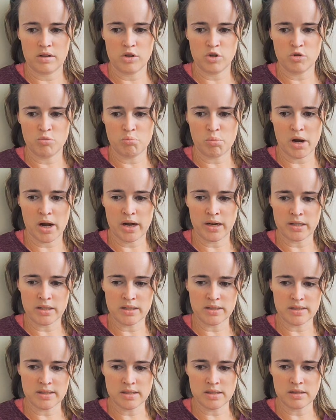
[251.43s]
that your
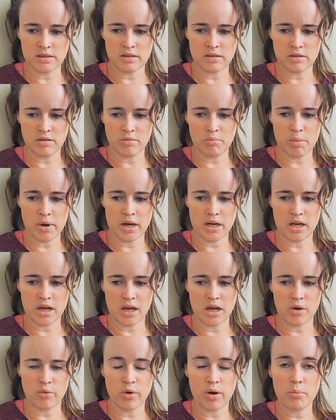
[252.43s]
body is still
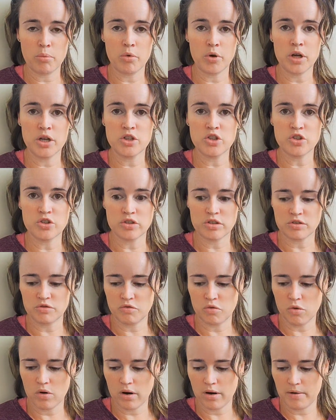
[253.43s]
making
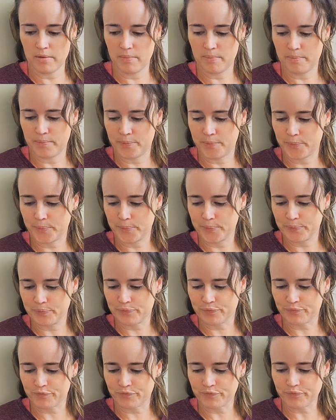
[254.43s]
reparations for.
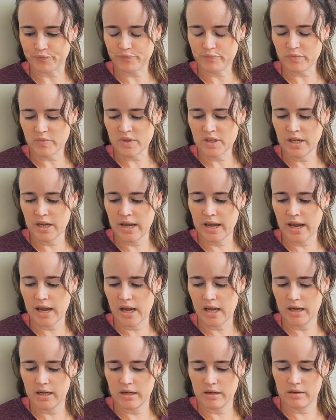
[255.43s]

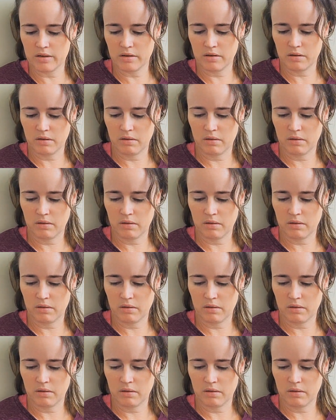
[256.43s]
And